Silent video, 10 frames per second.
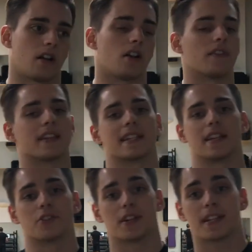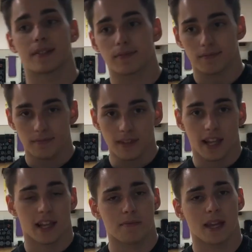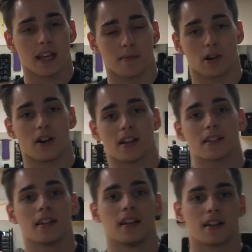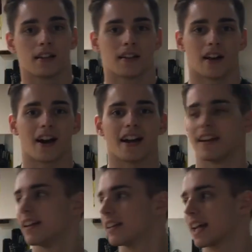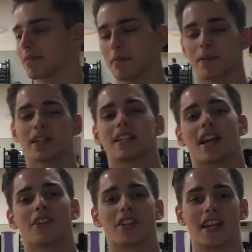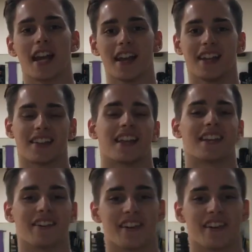all of these injuries that you may come across. All right, that's my presentation. Thank you.